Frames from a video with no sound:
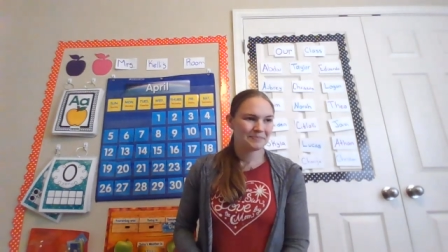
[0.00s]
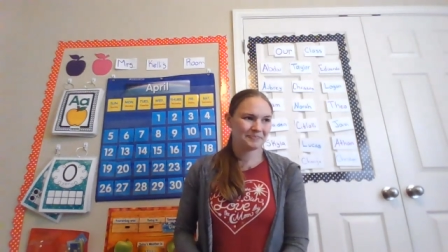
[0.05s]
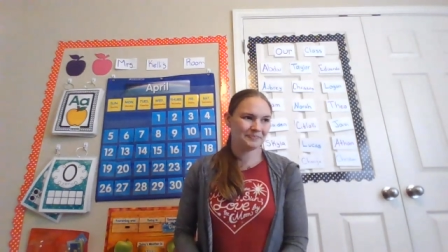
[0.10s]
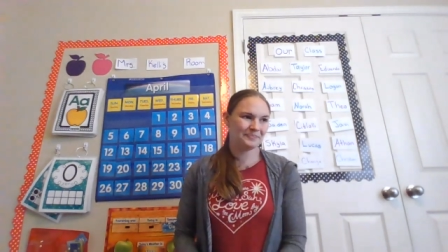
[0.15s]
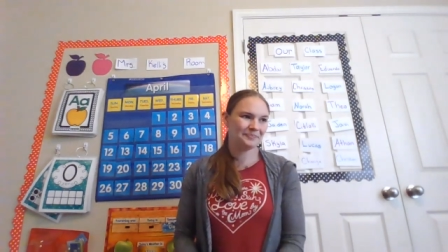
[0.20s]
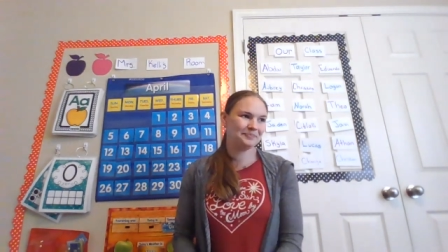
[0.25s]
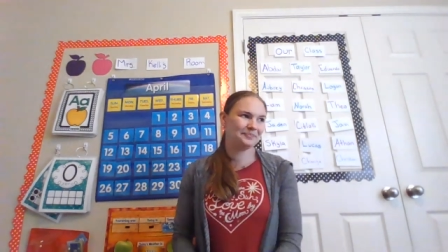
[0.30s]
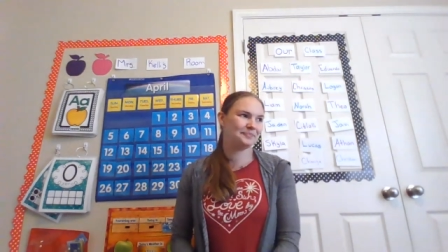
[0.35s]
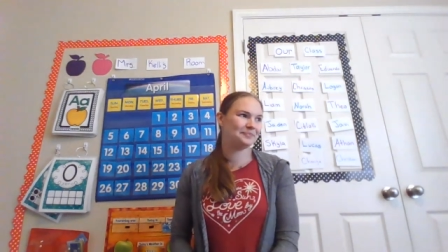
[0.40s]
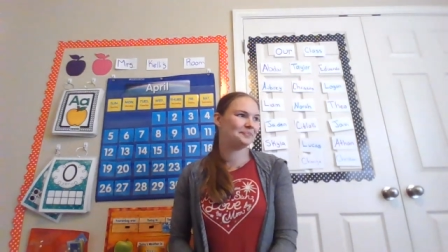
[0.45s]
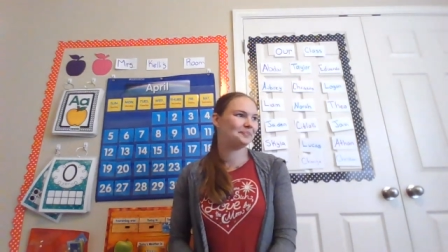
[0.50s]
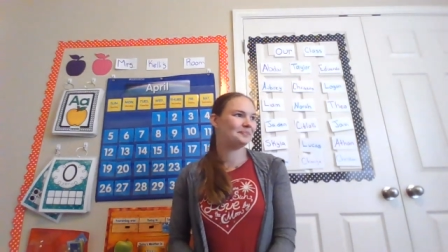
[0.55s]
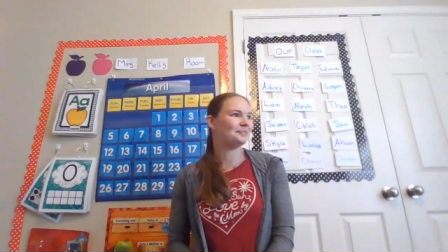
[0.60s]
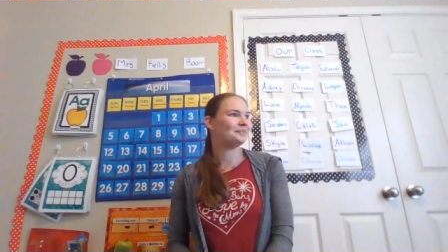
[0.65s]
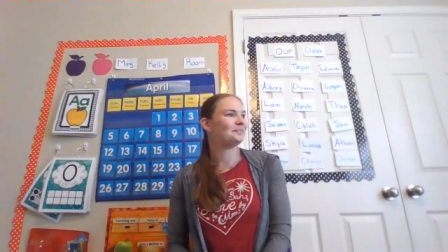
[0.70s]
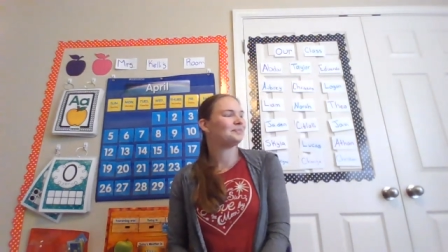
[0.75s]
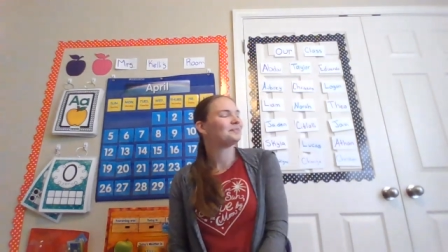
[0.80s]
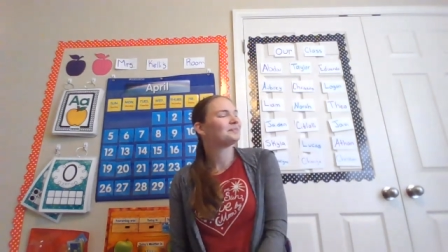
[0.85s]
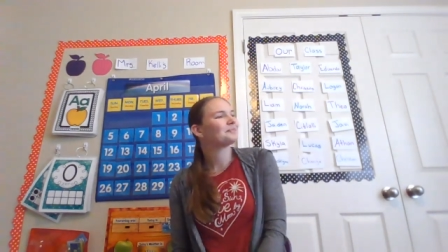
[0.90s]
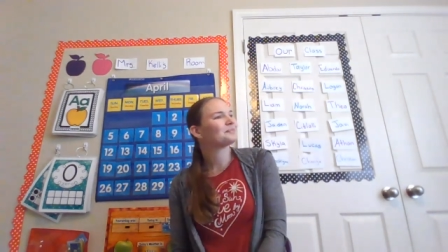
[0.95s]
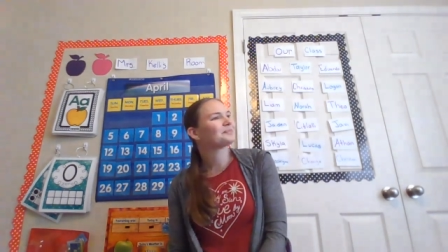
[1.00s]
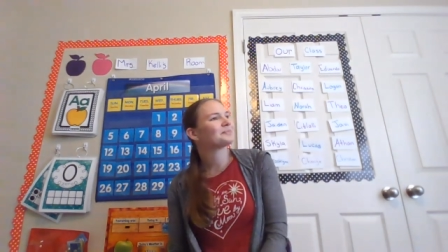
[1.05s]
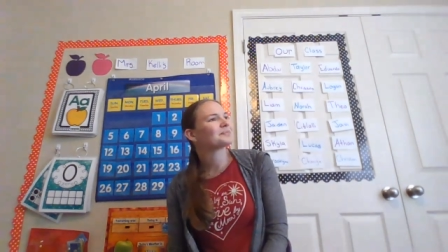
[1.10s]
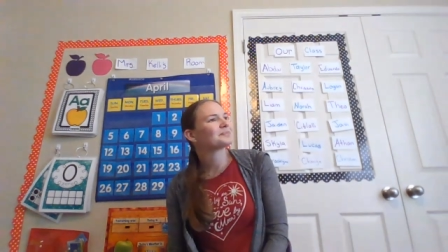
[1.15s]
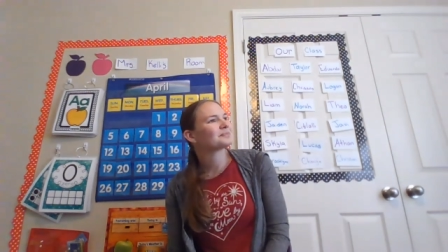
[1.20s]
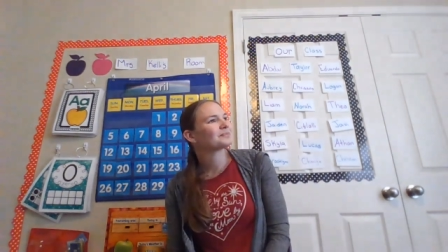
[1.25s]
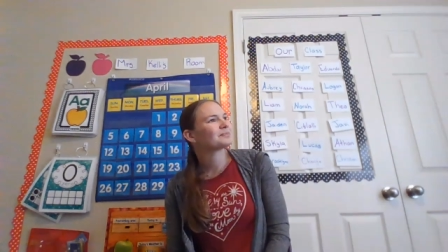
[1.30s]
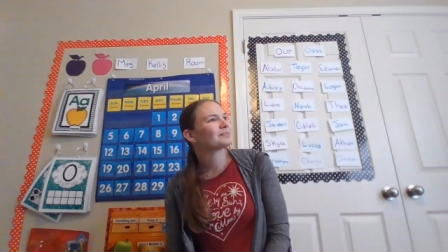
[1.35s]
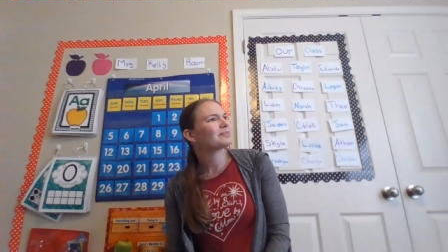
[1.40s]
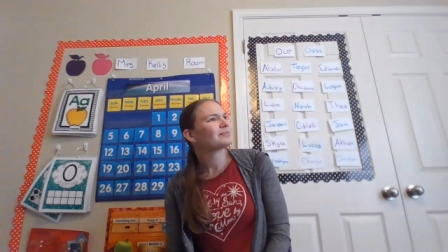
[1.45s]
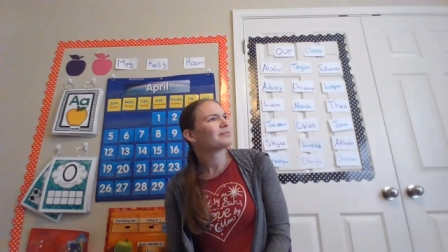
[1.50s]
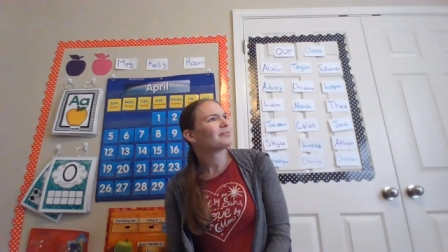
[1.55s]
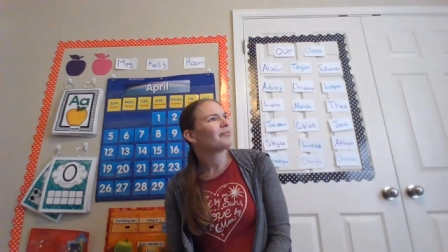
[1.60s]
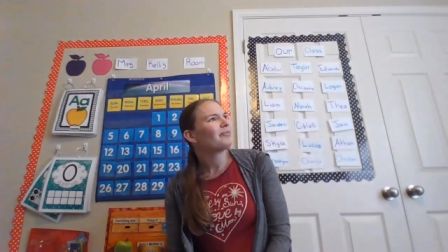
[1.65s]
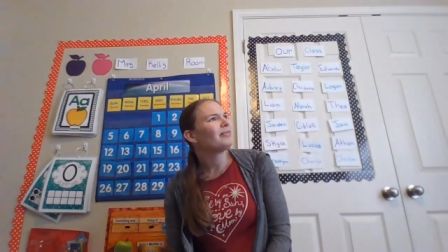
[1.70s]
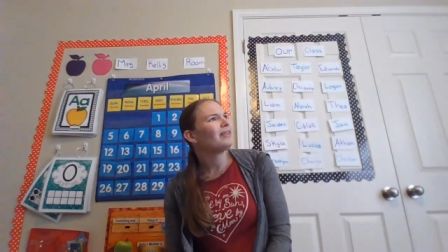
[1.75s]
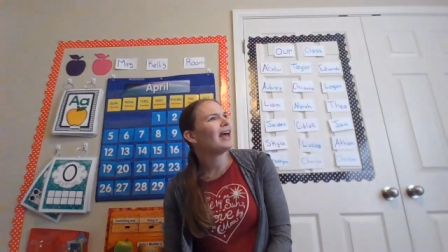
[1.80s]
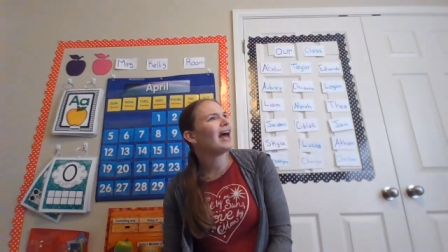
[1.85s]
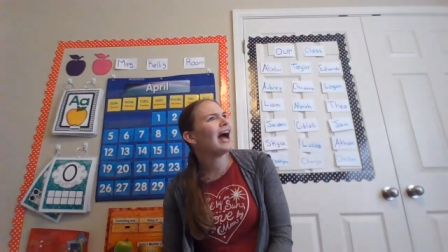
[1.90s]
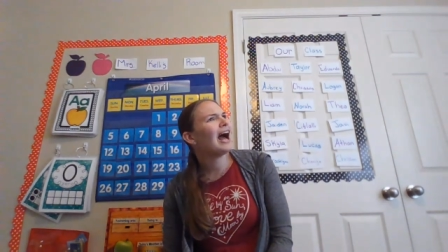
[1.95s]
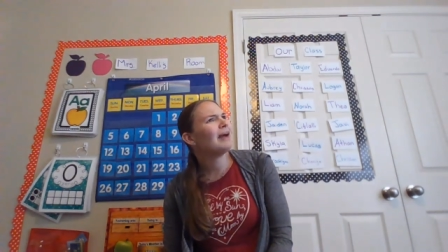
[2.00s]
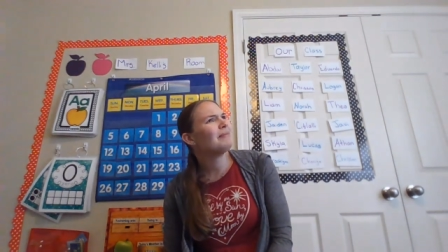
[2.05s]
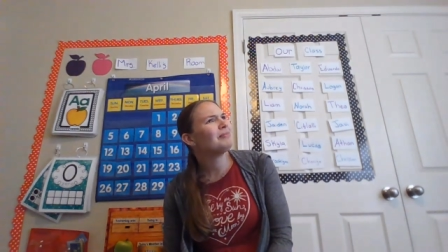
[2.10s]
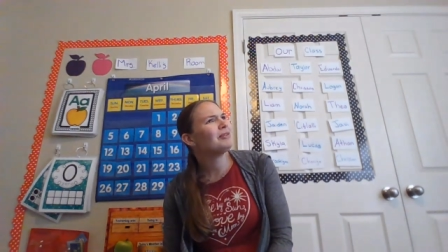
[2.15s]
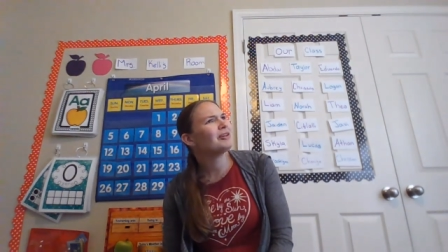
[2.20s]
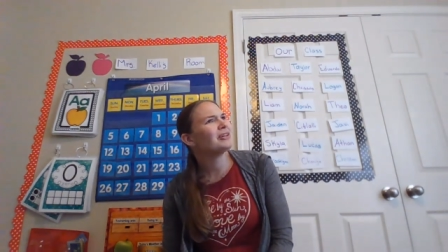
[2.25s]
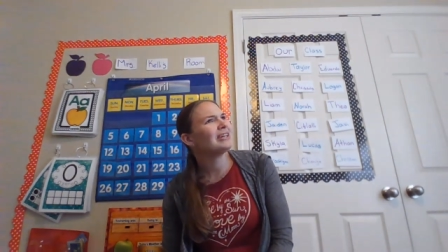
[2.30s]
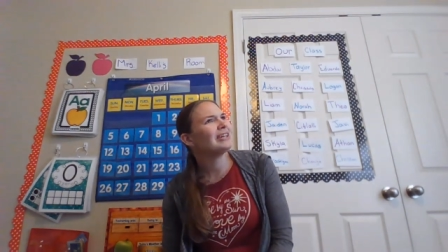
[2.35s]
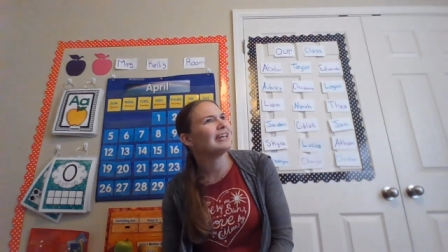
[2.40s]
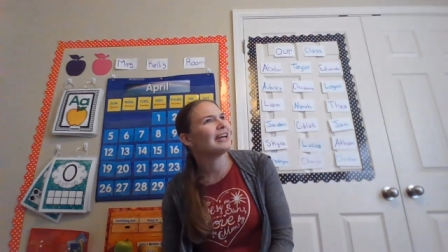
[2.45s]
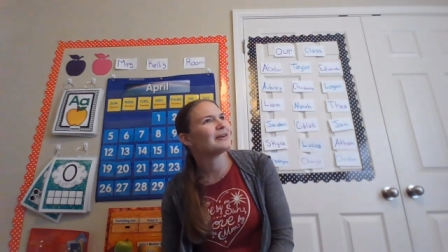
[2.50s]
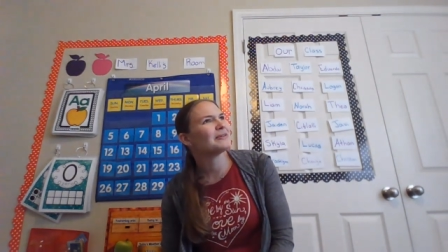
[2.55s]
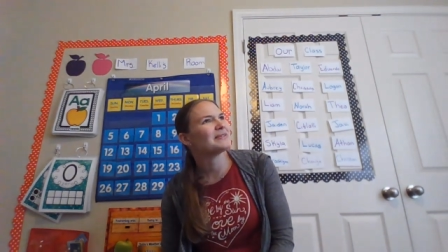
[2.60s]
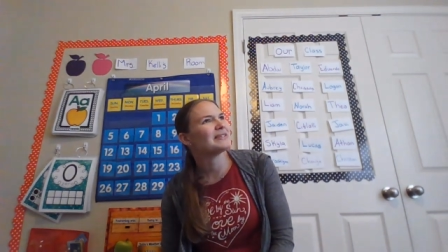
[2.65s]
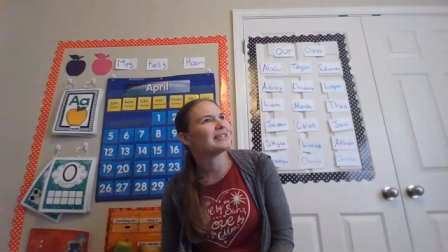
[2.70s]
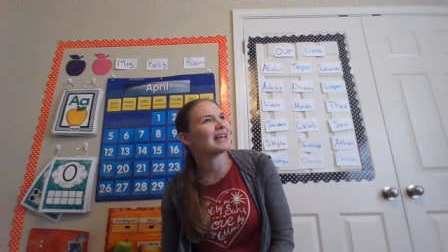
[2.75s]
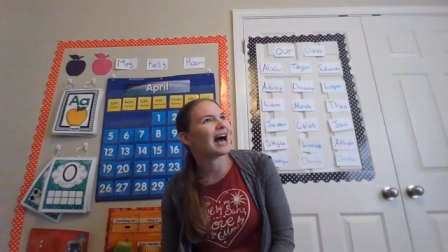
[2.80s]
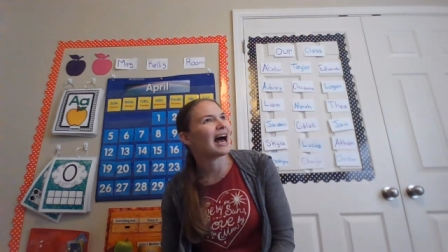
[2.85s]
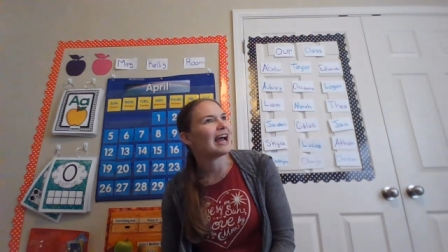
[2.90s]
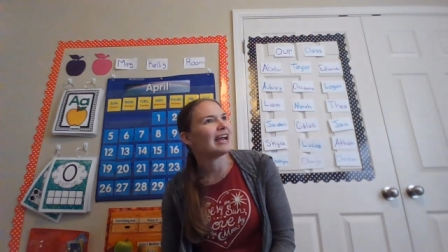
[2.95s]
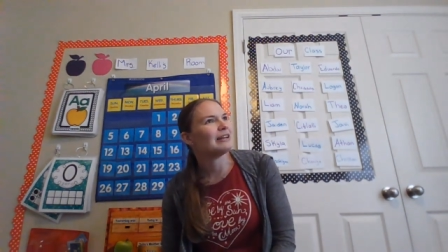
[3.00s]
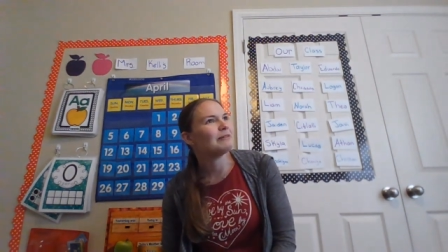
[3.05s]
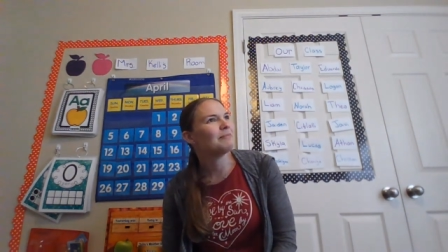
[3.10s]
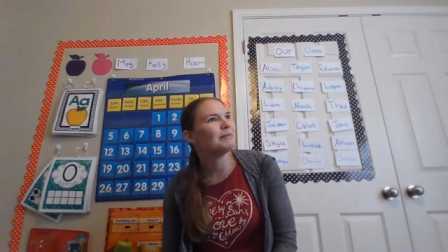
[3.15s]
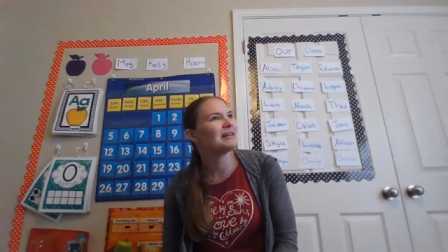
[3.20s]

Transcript: Hmm. I'm looking outside,